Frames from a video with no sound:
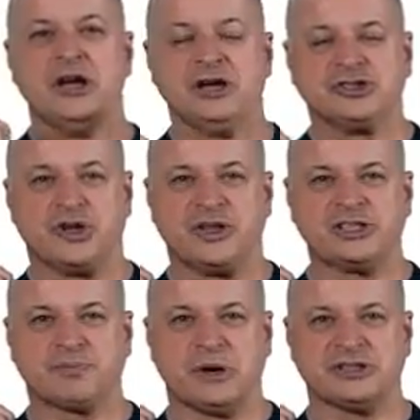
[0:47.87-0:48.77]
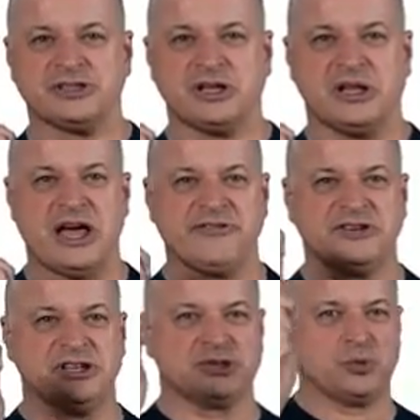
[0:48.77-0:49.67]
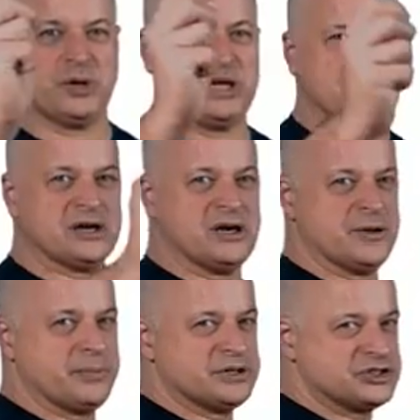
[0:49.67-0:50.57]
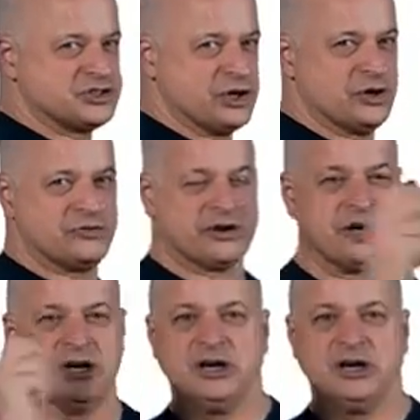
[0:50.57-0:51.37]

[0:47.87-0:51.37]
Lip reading: So this person, the left, is weaker and it pushes over.